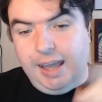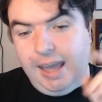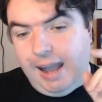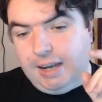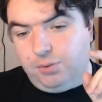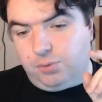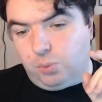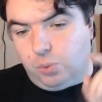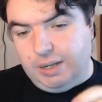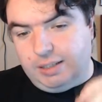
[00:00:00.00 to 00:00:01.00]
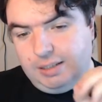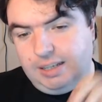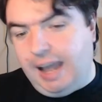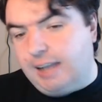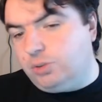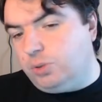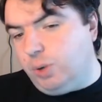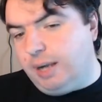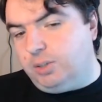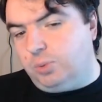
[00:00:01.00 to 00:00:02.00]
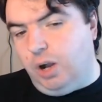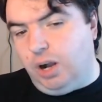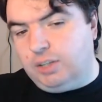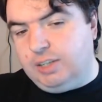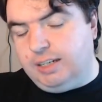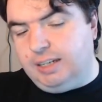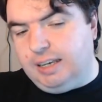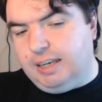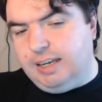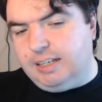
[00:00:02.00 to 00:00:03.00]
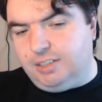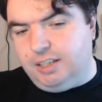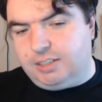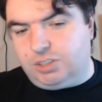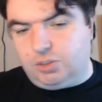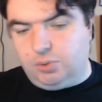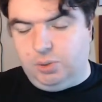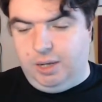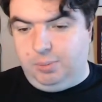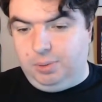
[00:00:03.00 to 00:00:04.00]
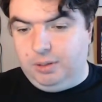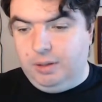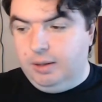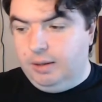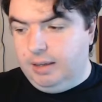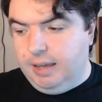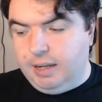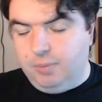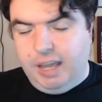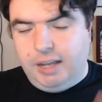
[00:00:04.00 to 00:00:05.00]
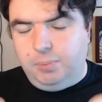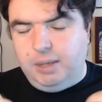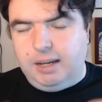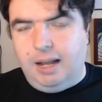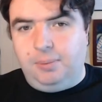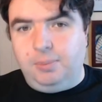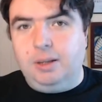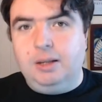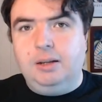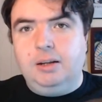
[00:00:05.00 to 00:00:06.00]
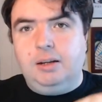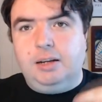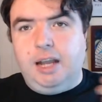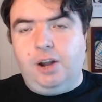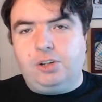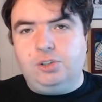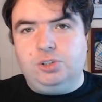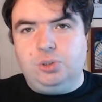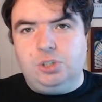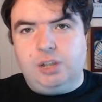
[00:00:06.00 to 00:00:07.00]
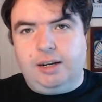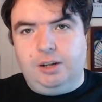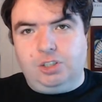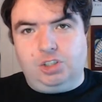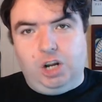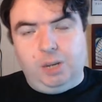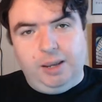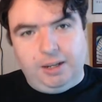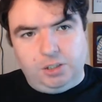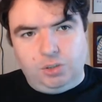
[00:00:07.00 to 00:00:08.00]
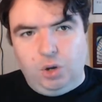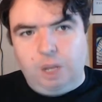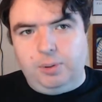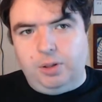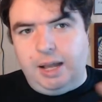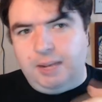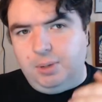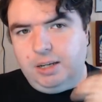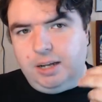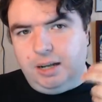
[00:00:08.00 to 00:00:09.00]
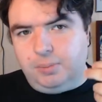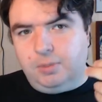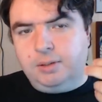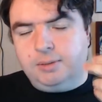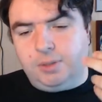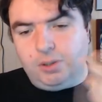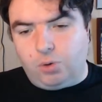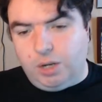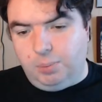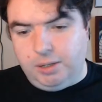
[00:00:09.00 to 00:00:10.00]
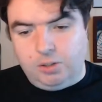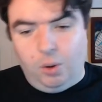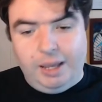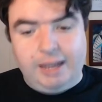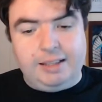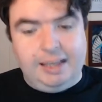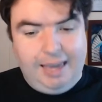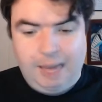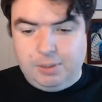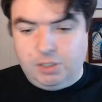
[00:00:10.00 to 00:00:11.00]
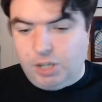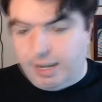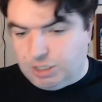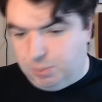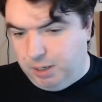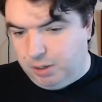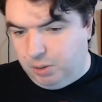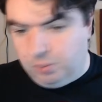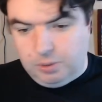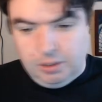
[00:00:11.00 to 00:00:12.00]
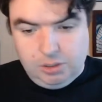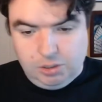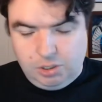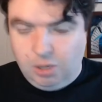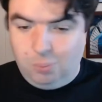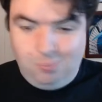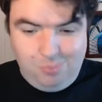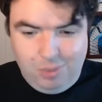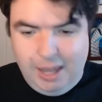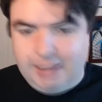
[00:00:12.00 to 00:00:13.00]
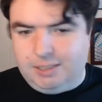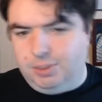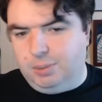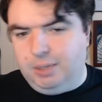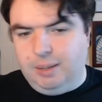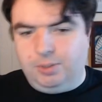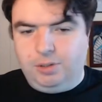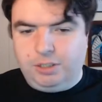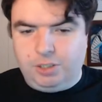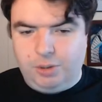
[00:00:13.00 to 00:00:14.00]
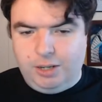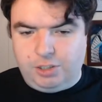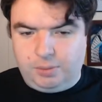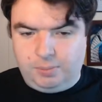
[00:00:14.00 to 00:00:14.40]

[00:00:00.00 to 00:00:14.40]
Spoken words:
And if written, cast, or directed wrong, they could easily get screwed up. They could become characters who start out charming and enjoyable and become incredibly annoying, like Captain Jack Sparrow. So that is something to be kept under consideration.